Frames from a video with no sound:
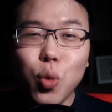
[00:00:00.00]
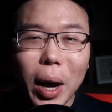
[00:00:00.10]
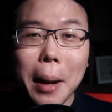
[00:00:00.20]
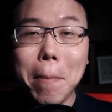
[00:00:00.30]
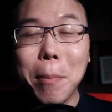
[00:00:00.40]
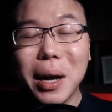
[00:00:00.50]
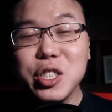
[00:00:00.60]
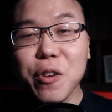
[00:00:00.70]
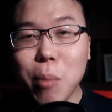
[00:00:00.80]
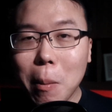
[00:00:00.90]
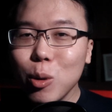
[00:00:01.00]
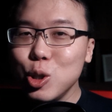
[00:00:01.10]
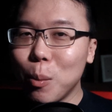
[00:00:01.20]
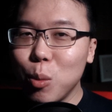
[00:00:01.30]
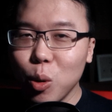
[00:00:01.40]
to write a bunch of
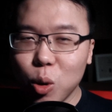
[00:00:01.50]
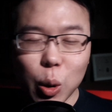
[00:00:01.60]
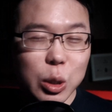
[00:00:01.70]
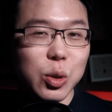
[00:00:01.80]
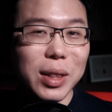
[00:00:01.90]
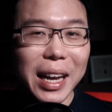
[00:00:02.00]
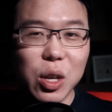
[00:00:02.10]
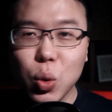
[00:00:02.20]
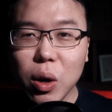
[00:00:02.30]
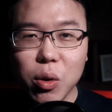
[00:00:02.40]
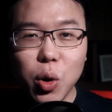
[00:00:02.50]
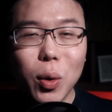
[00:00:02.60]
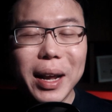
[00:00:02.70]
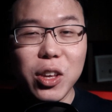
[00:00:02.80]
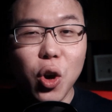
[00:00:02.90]
mumbo jumbo codes to let Google
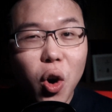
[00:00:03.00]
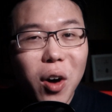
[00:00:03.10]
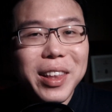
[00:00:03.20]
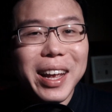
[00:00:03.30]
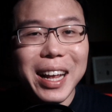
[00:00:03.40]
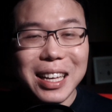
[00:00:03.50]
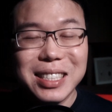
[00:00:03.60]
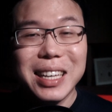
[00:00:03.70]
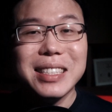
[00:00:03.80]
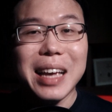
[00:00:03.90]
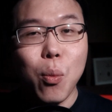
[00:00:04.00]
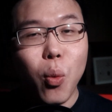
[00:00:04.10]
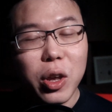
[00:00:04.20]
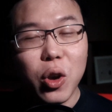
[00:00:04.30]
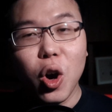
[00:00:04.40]
know that your content exists
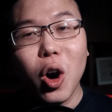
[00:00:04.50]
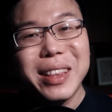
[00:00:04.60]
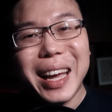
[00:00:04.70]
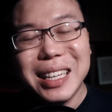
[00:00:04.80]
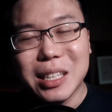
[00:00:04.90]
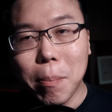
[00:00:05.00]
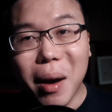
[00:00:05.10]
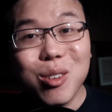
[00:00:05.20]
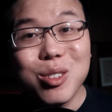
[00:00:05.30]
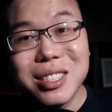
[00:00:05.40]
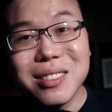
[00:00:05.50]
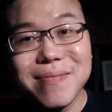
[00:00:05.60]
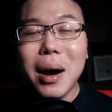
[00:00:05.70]
and what your content is about